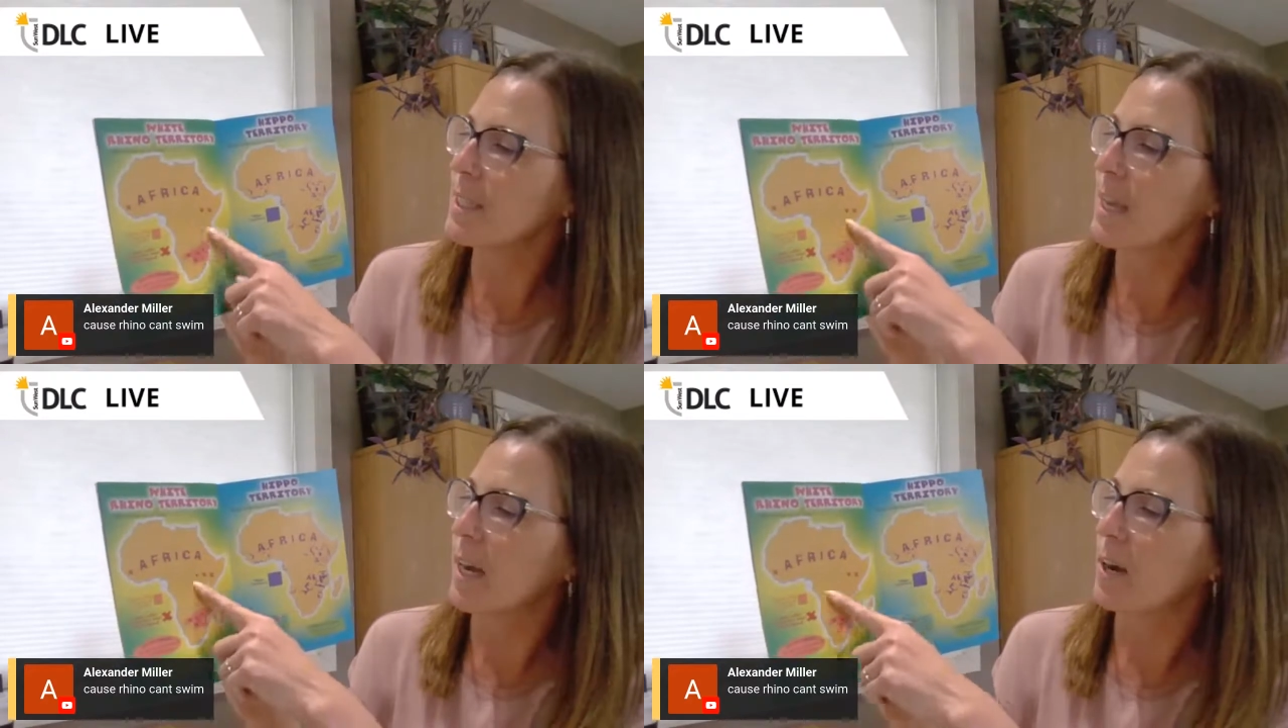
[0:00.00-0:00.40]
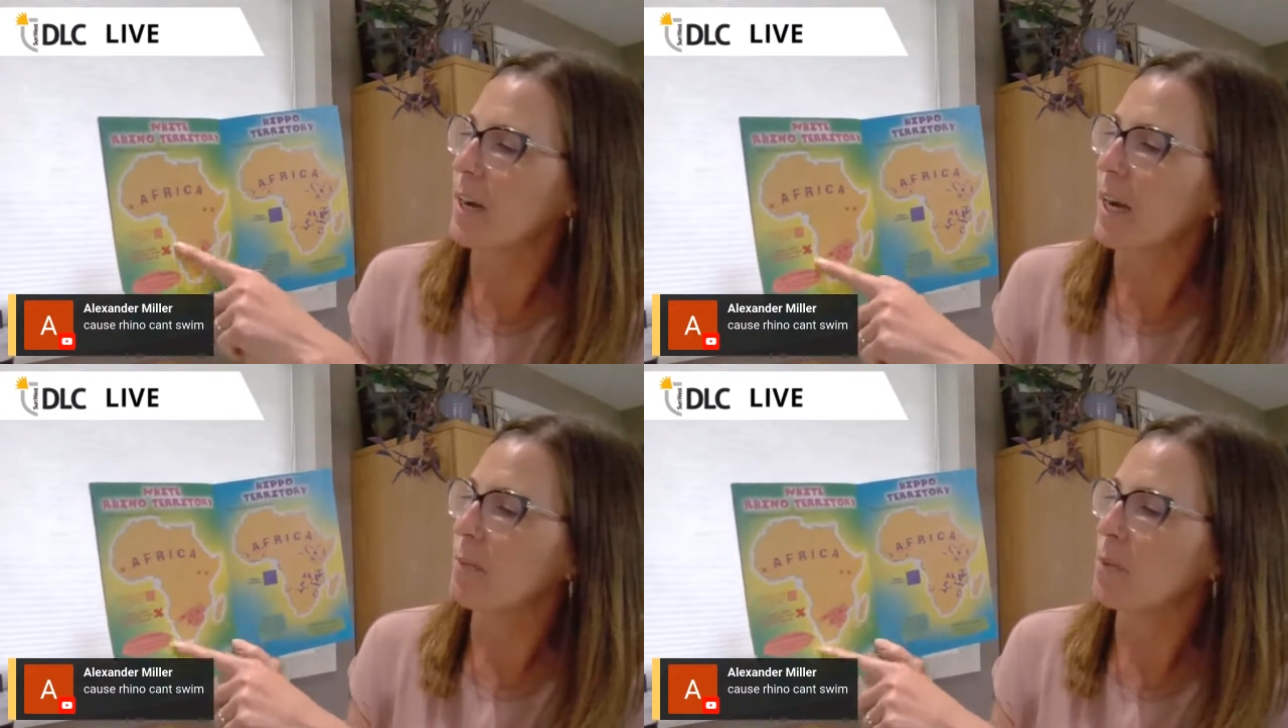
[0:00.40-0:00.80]
is the
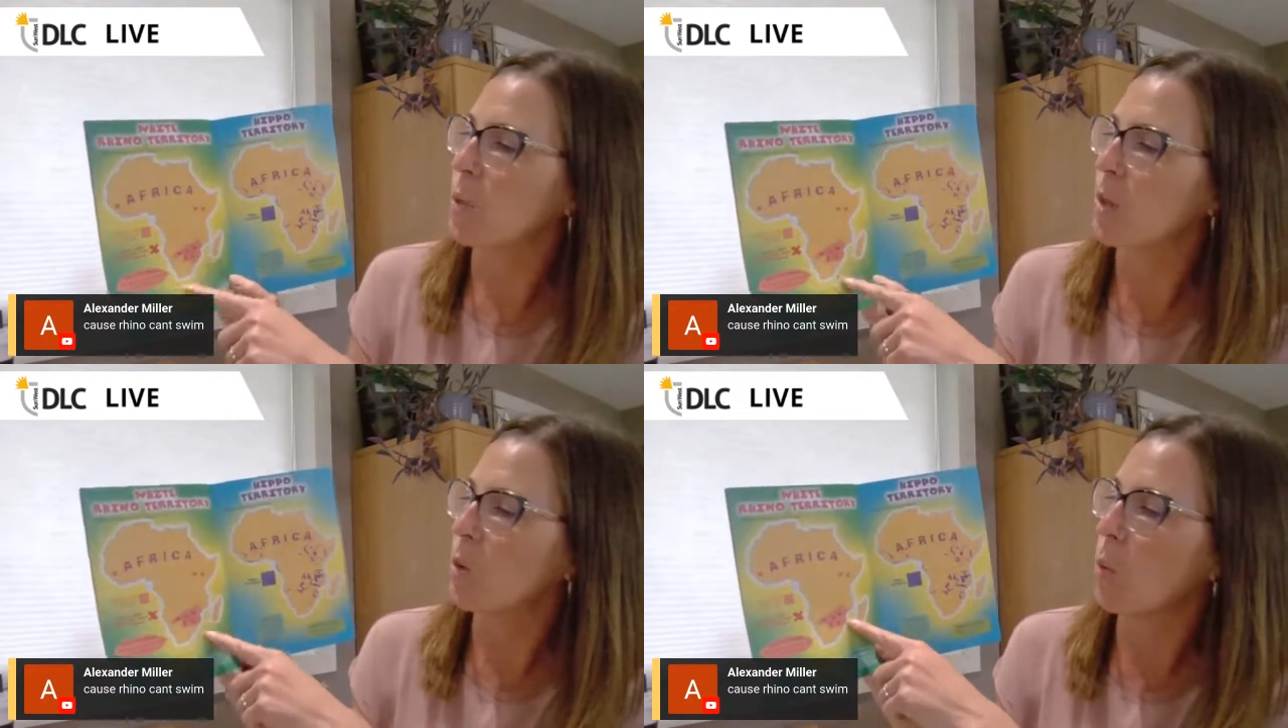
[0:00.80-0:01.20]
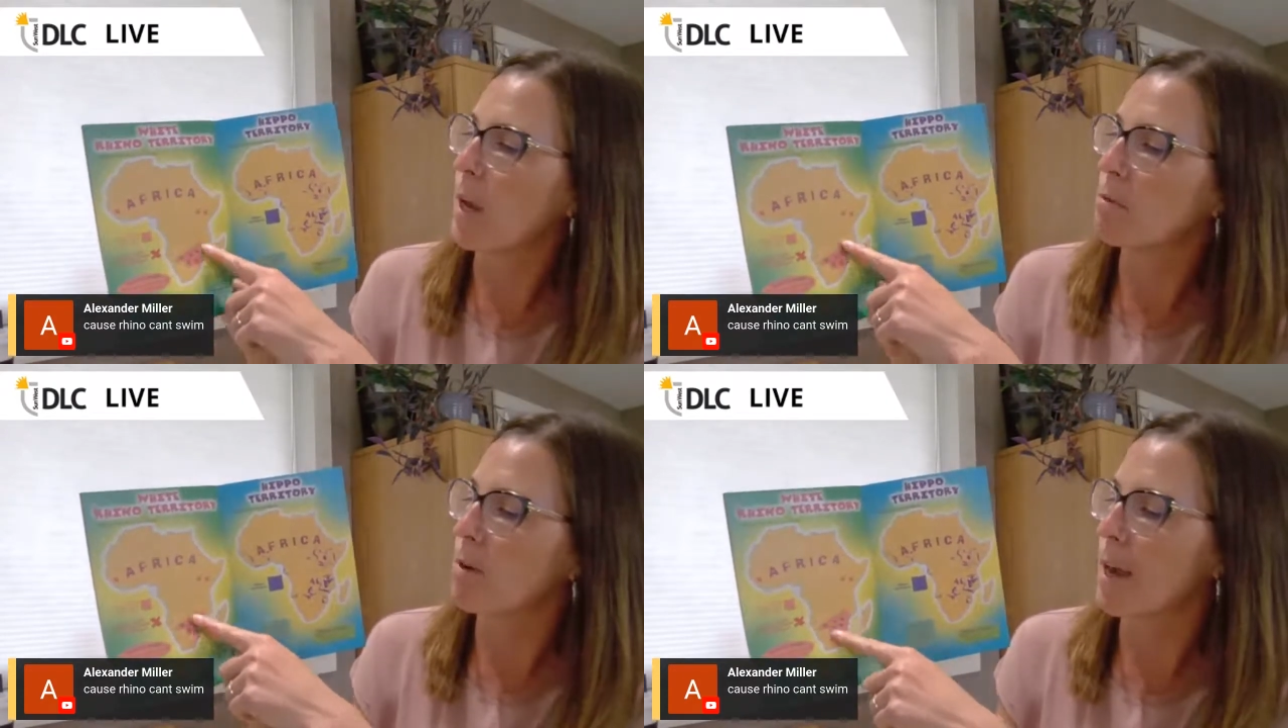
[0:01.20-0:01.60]
area where the
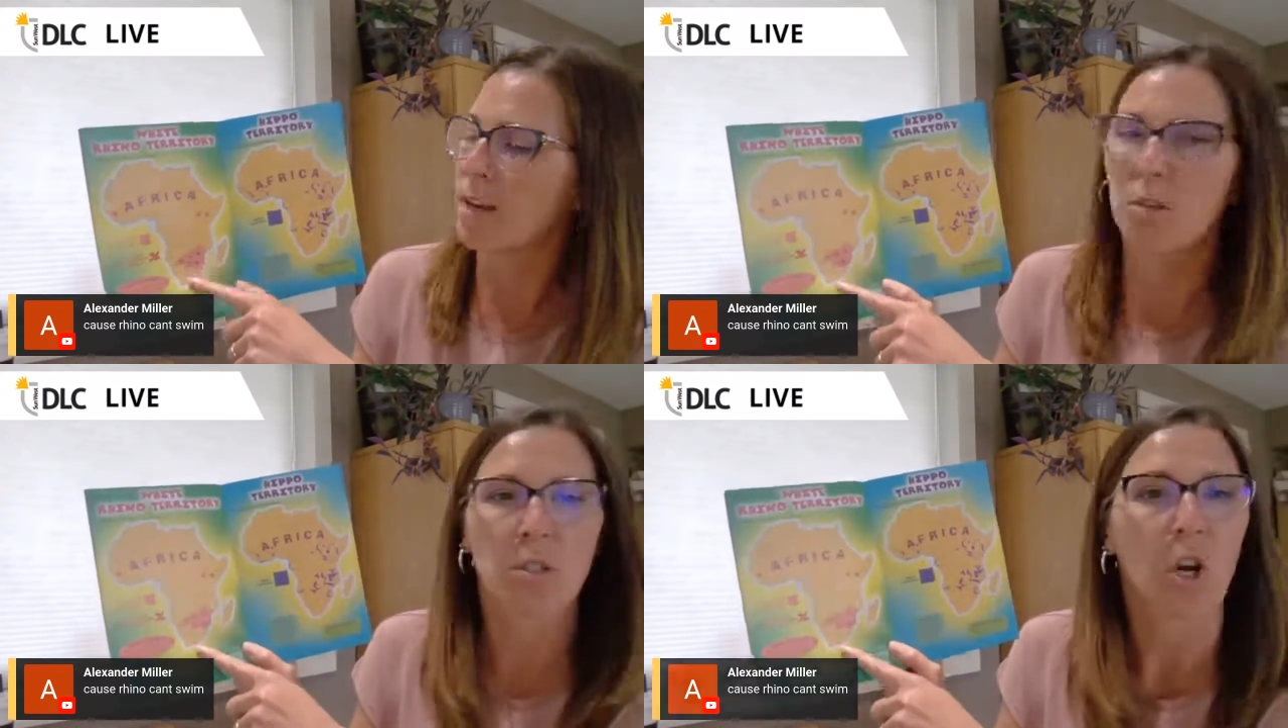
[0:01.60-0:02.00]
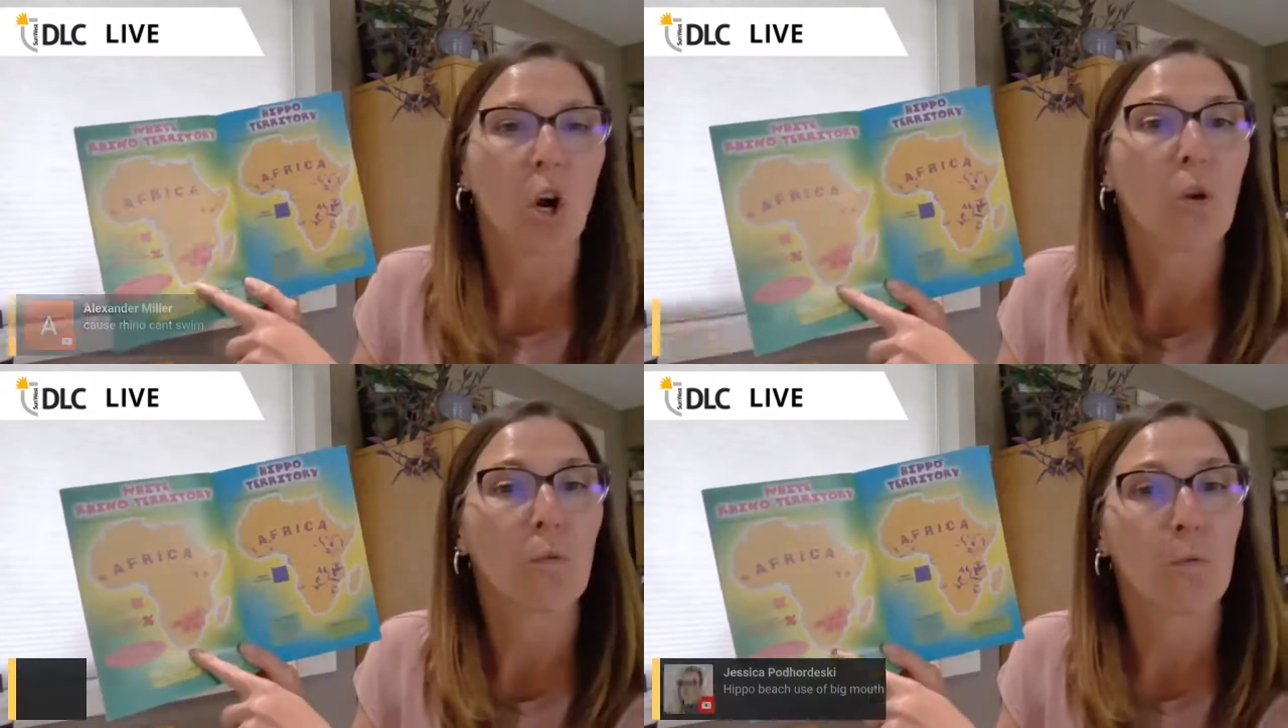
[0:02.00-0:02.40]
white rhinos
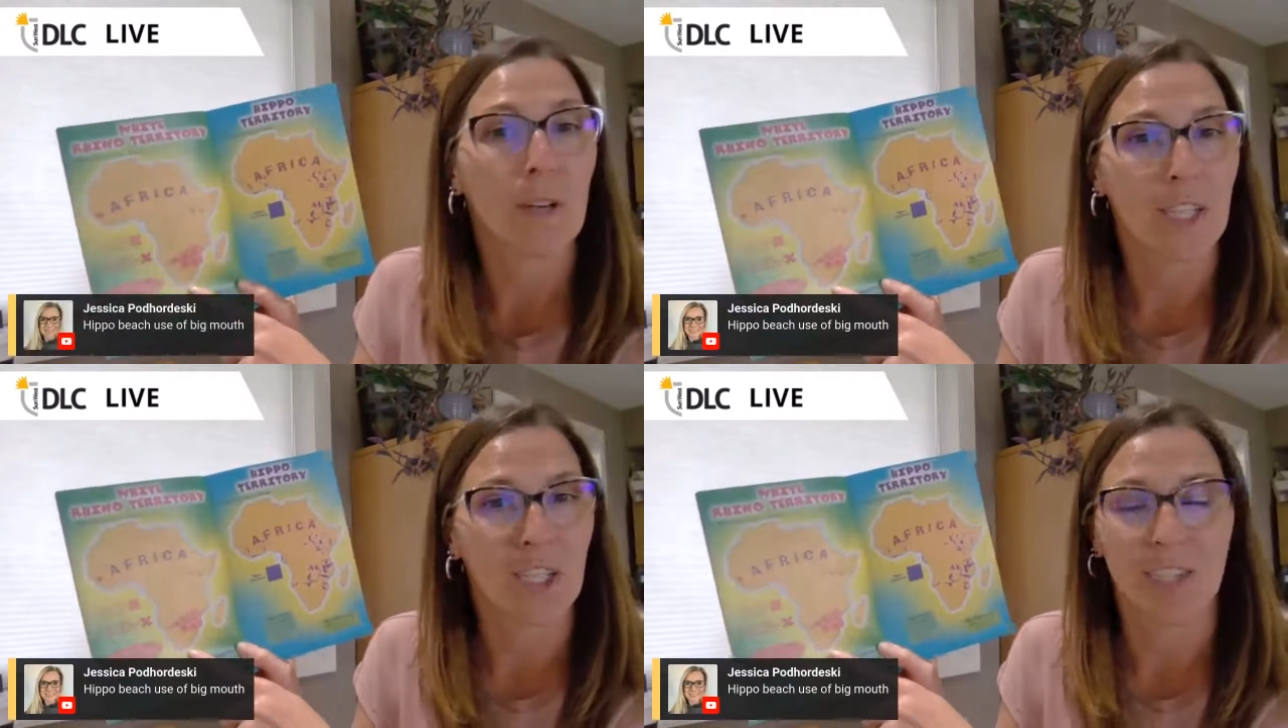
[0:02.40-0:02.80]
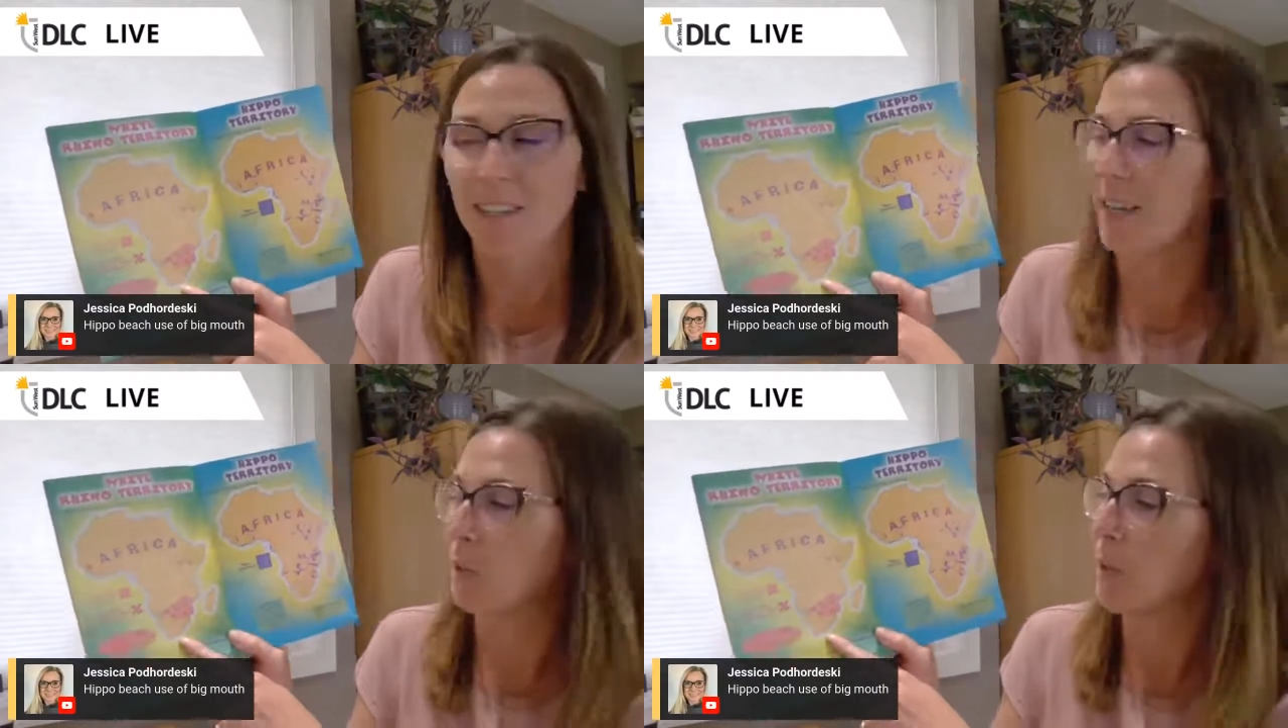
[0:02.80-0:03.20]

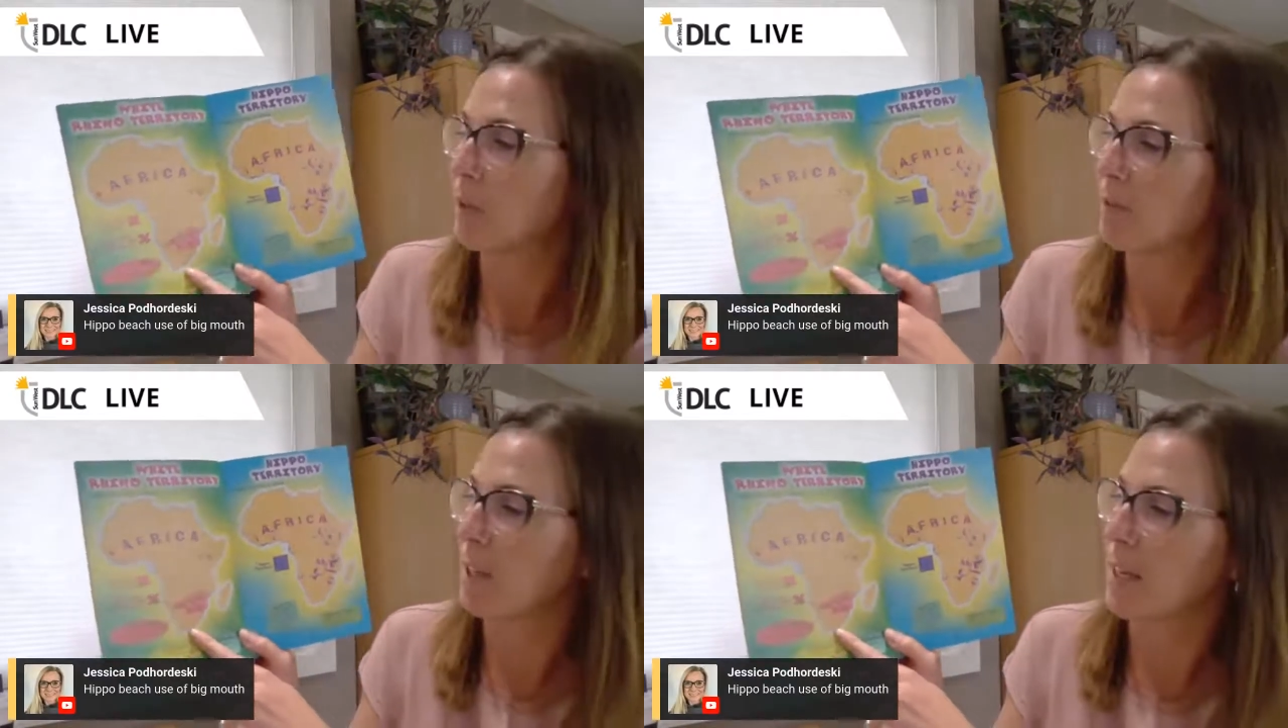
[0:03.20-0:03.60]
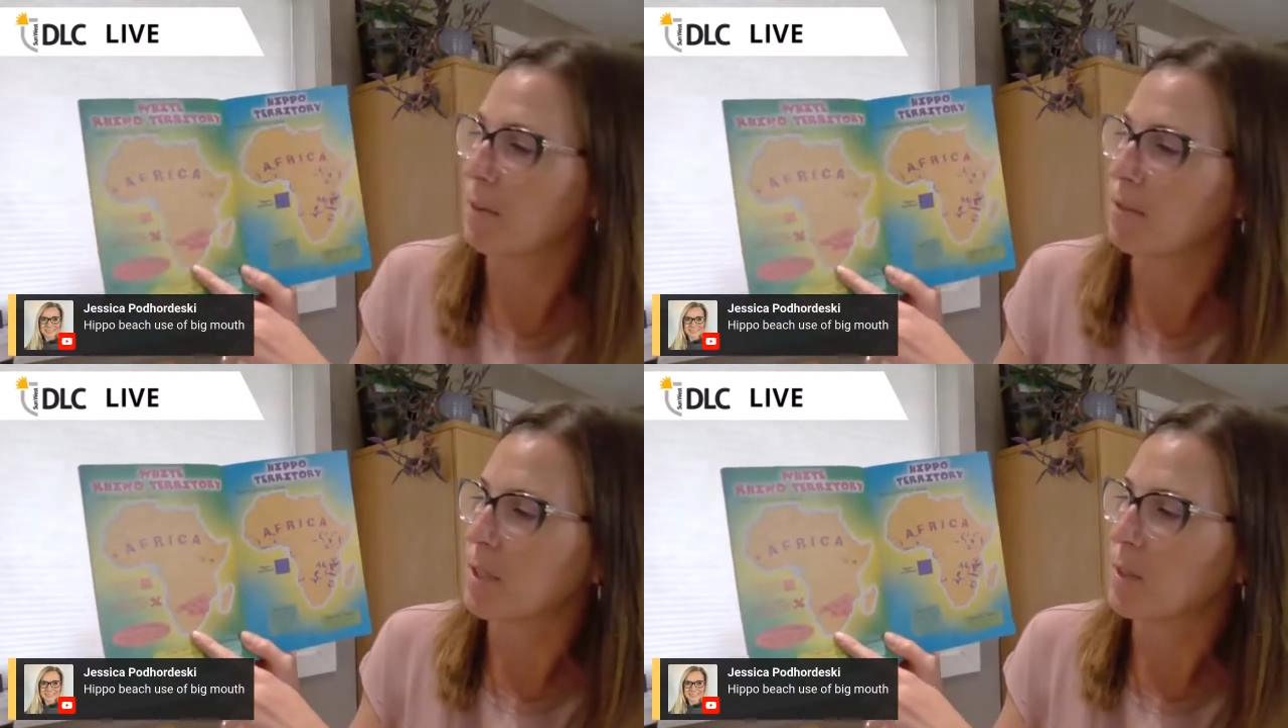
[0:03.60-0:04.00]
originally would have
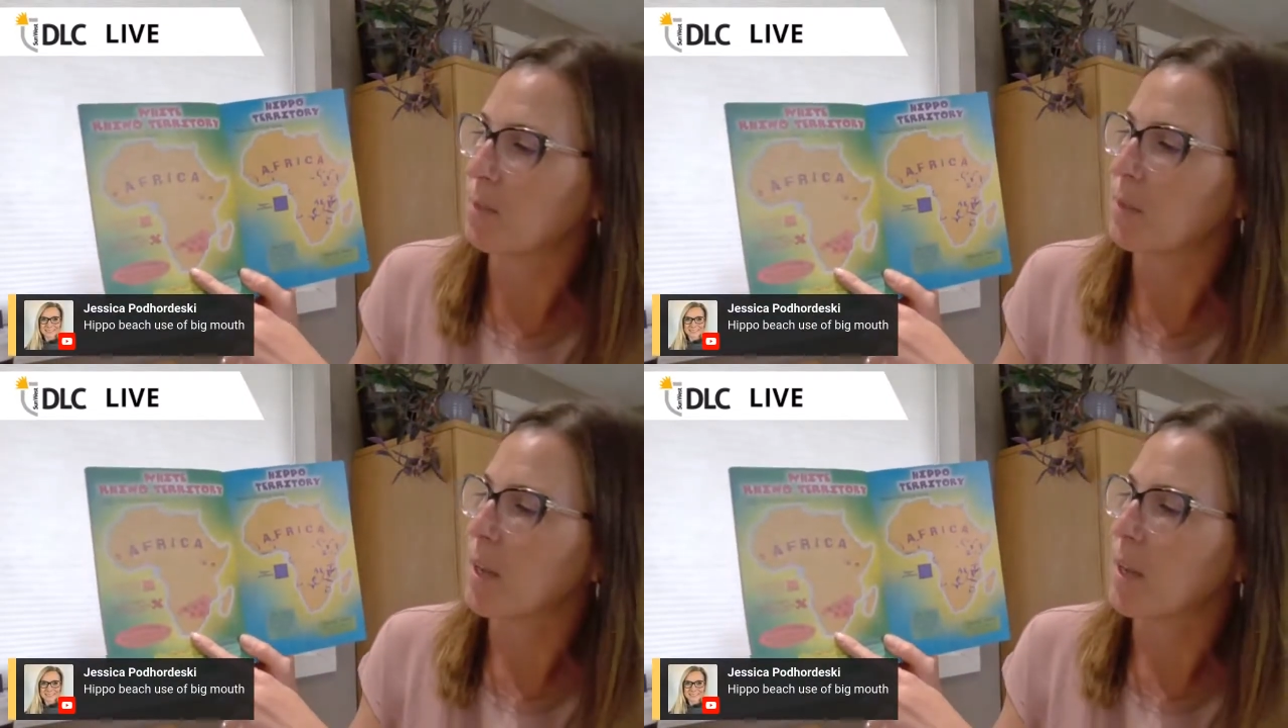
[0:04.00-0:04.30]
lived.